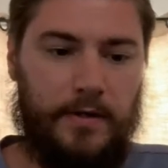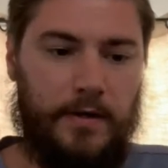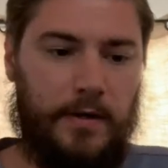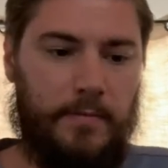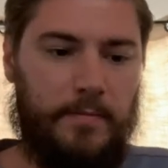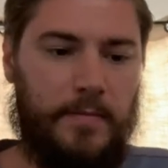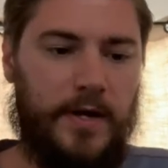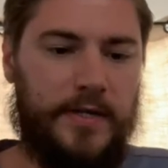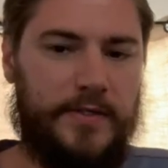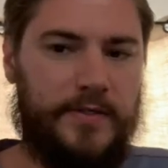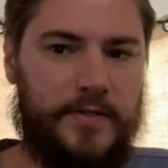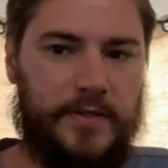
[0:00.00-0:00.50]
I
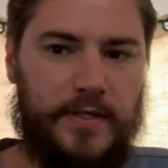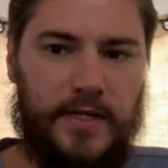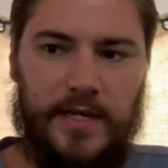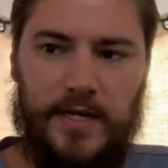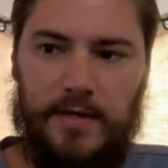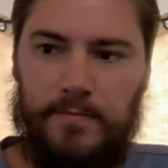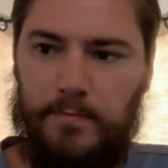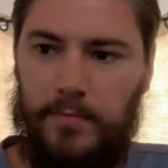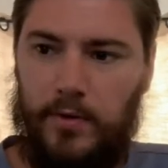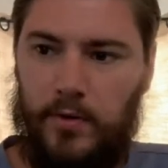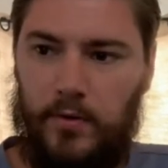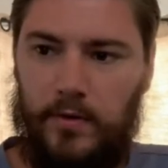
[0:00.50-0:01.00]
must
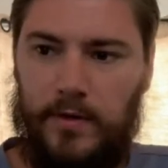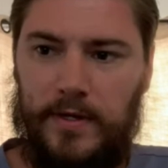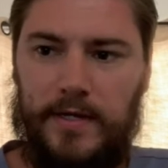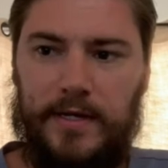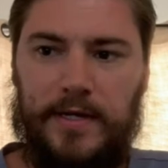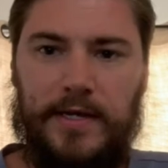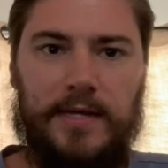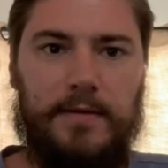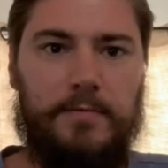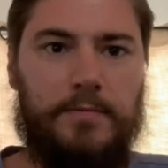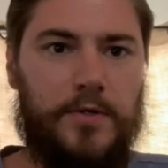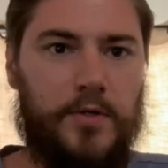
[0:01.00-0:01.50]
keep
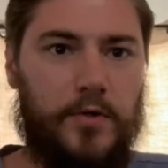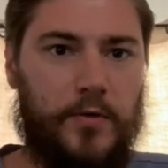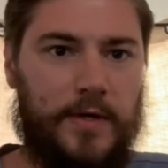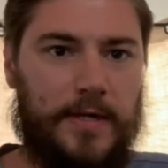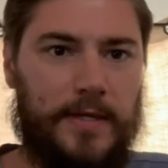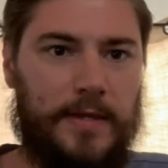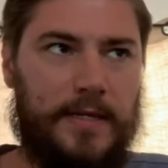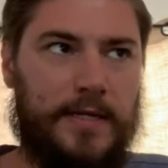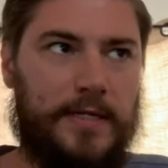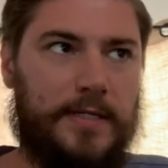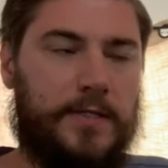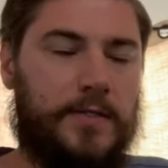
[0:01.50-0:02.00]
pulling, keep
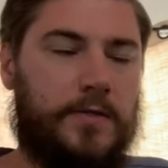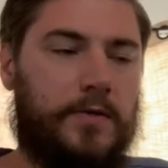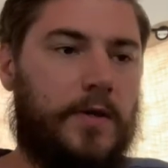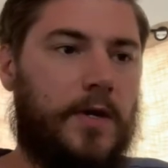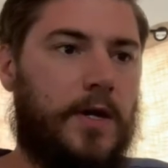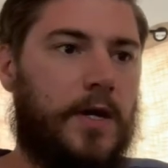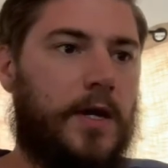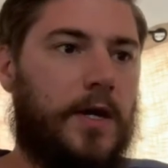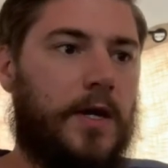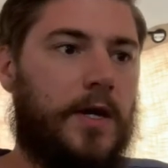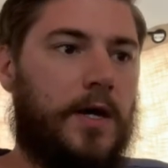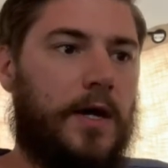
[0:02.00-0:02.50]
doing this,
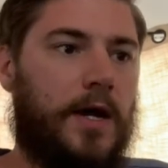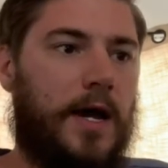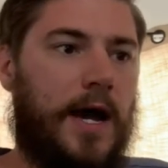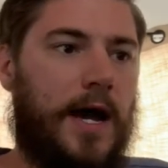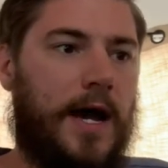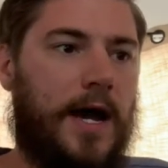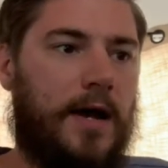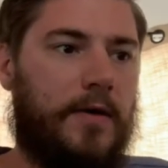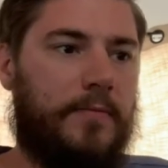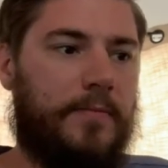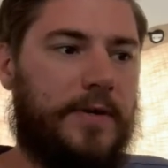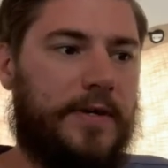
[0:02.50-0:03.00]

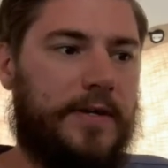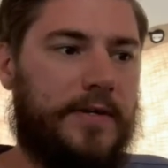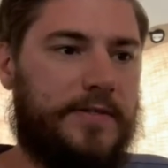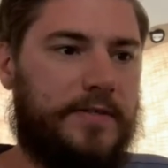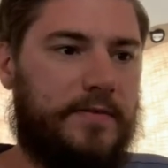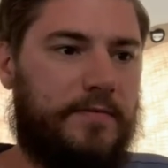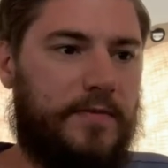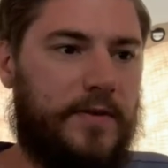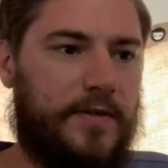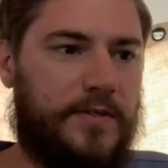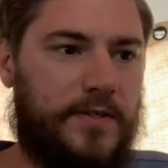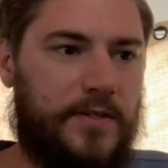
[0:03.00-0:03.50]
because
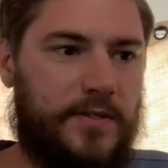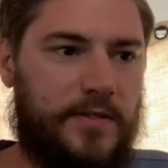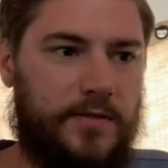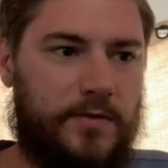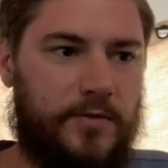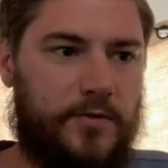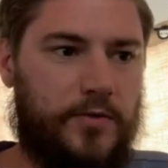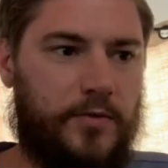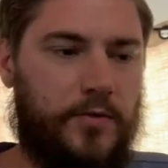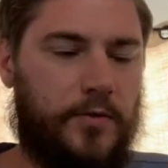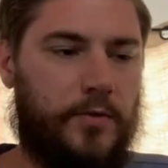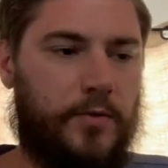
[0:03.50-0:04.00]
if this is
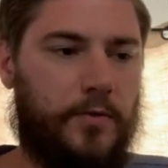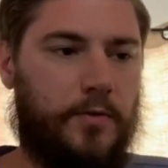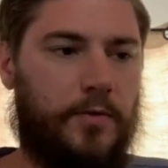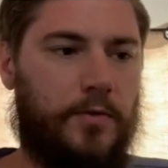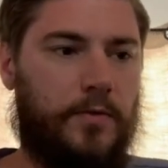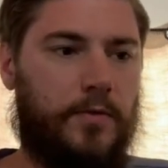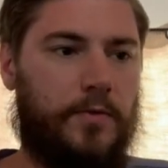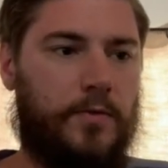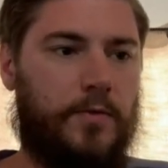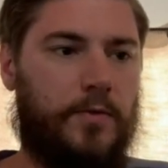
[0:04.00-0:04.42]
the truth,